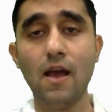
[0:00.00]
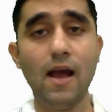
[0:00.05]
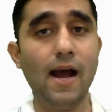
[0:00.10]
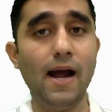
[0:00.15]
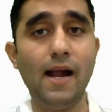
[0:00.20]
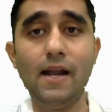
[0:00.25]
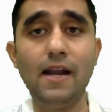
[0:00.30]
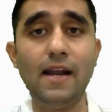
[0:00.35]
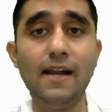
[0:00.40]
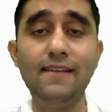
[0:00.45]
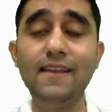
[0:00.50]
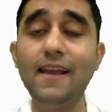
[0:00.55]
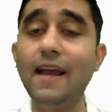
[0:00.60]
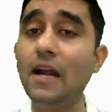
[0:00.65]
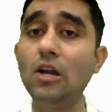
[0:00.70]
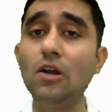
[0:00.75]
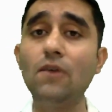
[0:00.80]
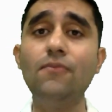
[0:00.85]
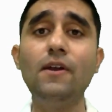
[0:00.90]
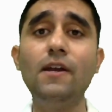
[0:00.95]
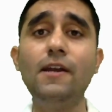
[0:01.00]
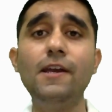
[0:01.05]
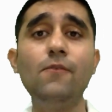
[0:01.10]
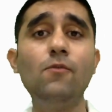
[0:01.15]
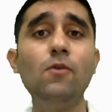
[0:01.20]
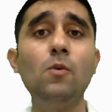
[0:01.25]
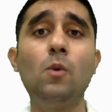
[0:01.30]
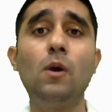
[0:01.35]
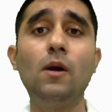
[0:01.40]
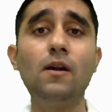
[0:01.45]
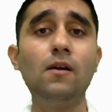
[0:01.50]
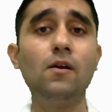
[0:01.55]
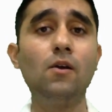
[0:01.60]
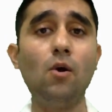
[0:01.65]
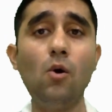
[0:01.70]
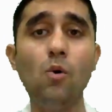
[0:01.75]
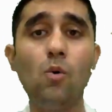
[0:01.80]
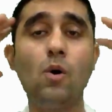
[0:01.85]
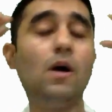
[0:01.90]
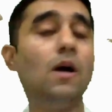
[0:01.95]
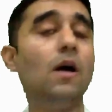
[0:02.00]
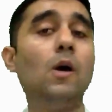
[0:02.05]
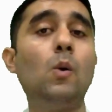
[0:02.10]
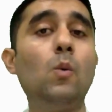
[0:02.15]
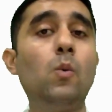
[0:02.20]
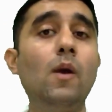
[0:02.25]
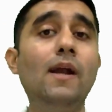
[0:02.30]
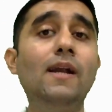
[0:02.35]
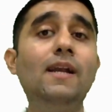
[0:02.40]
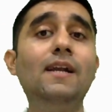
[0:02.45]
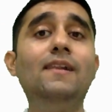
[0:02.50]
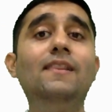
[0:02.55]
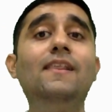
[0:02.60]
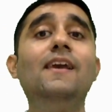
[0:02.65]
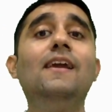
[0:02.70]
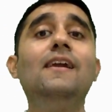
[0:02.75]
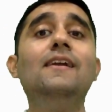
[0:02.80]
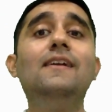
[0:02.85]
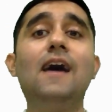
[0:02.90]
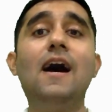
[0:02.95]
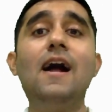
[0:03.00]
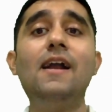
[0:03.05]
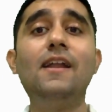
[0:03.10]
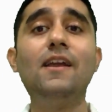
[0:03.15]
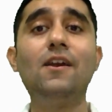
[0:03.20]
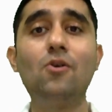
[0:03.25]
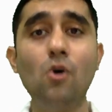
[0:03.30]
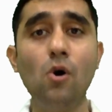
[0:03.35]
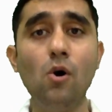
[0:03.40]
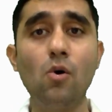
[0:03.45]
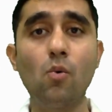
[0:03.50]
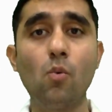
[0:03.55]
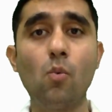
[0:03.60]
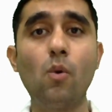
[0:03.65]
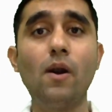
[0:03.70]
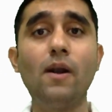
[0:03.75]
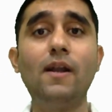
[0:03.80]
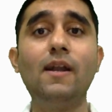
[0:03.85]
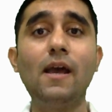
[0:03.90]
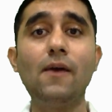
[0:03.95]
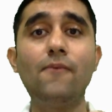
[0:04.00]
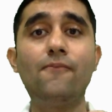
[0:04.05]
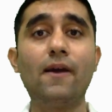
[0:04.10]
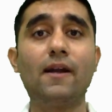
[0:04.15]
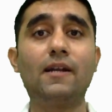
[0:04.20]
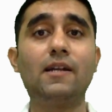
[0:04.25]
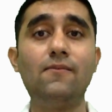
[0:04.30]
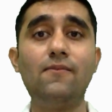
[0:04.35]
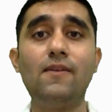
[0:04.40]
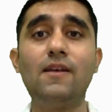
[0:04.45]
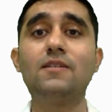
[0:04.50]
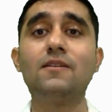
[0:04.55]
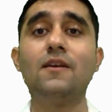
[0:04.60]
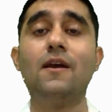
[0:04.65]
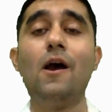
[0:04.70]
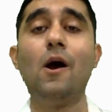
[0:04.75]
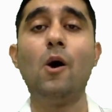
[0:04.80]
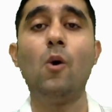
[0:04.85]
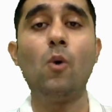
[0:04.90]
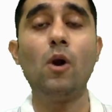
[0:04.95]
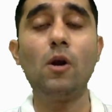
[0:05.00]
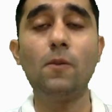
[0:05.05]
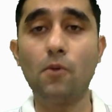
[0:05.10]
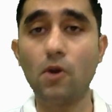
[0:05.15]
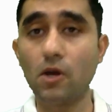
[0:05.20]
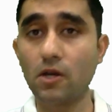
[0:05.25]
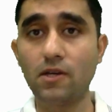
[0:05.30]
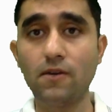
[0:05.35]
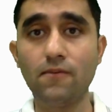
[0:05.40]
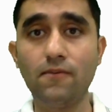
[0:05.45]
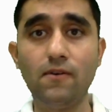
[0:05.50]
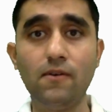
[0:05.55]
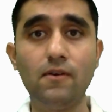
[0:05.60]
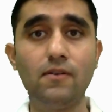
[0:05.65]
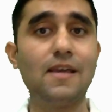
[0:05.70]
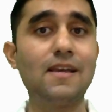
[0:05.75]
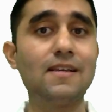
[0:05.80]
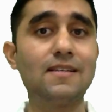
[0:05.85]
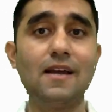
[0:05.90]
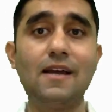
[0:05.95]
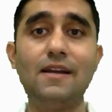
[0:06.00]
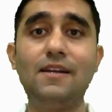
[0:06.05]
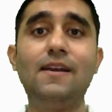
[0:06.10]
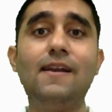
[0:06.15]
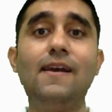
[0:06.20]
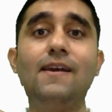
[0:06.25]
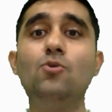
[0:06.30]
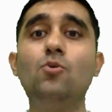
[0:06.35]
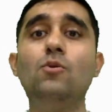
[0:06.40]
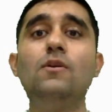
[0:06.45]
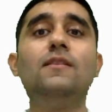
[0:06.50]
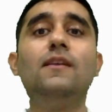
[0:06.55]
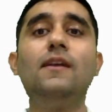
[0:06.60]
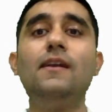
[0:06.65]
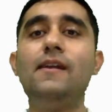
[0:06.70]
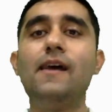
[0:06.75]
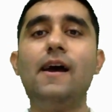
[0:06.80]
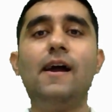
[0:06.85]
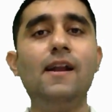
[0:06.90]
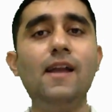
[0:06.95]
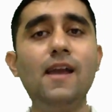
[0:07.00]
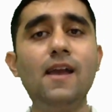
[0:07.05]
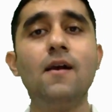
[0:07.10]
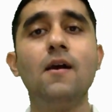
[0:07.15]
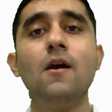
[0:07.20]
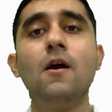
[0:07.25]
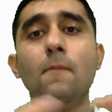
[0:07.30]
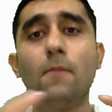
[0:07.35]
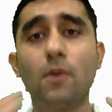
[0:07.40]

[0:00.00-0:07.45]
And at the end of the day, we wonder, oh, where did the entire day go? What effectiveness, what productive things did I do in the entire day?